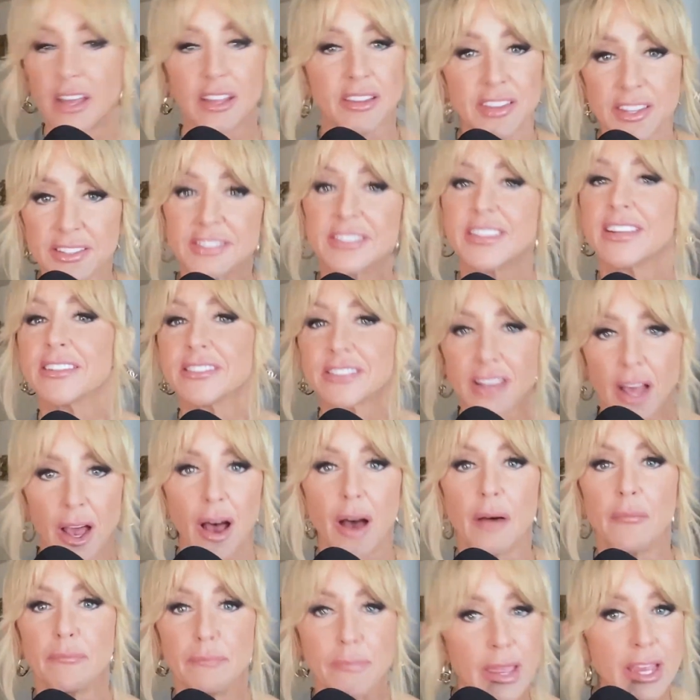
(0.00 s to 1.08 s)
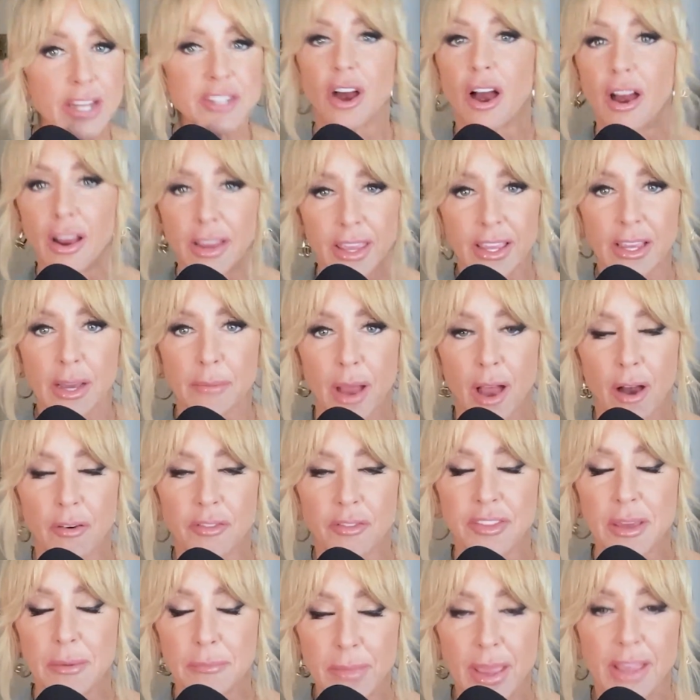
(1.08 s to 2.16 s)
This is me talking about
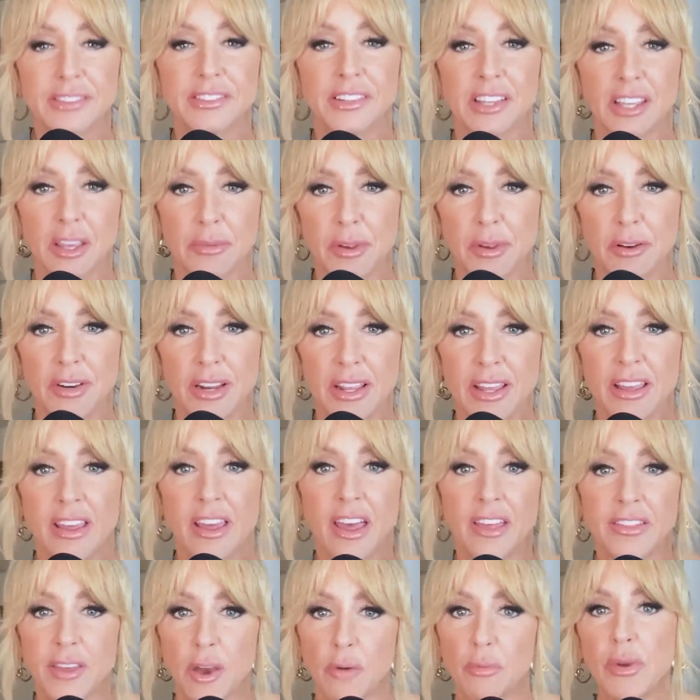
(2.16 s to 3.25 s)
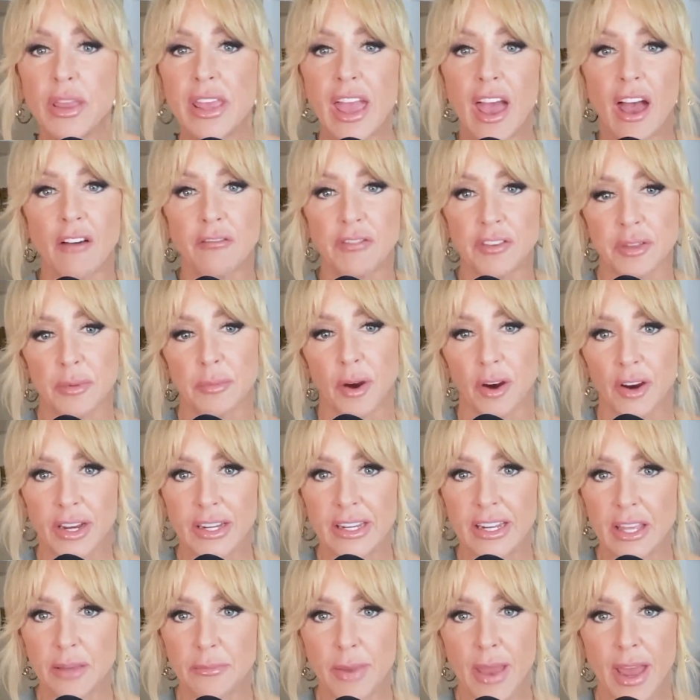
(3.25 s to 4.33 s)
the amazing community that we have with the
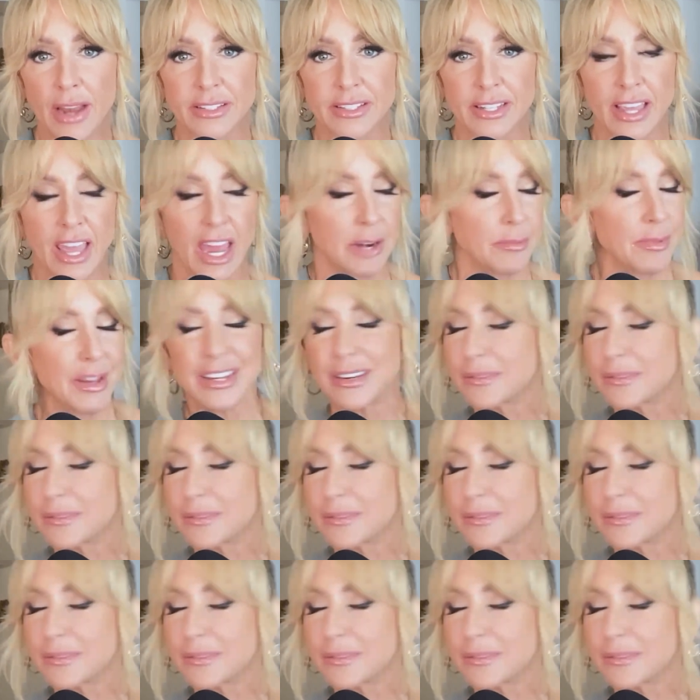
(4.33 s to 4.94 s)
Marketing Impact Academy.